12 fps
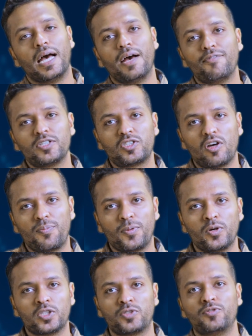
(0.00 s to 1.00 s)
Have a
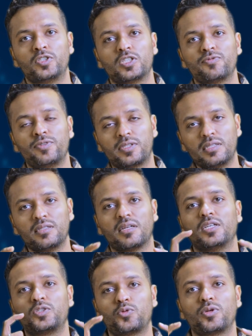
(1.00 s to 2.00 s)
stop loss which is within
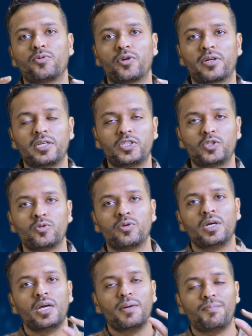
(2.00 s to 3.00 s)
the risk to reward
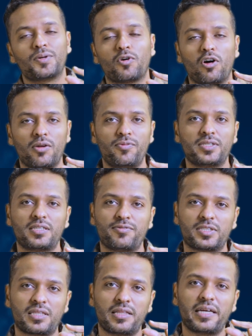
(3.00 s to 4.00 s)
ratio, but always
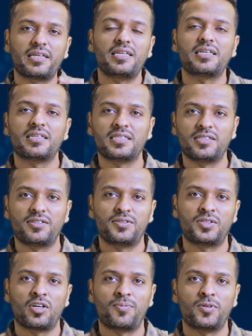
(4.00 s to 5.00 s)
have a slightly
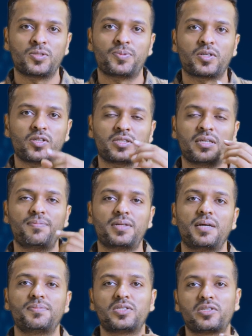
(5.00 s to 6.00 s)
conservative stop loss, because
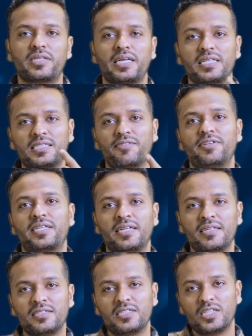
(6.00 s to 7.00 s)
sometimes trades have a
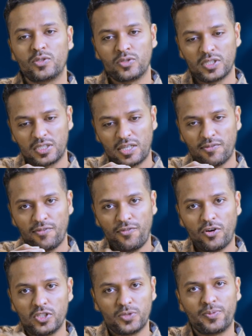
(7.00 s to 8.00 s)
tendency to just give a
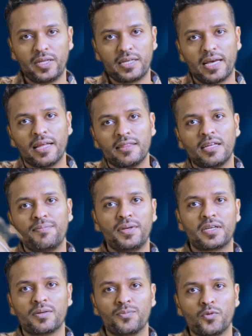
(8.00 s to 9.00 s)
false break and then
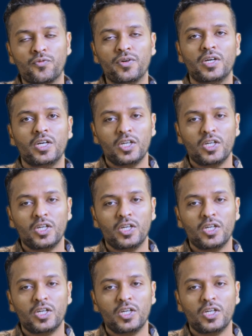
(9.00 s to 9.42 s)
make a move.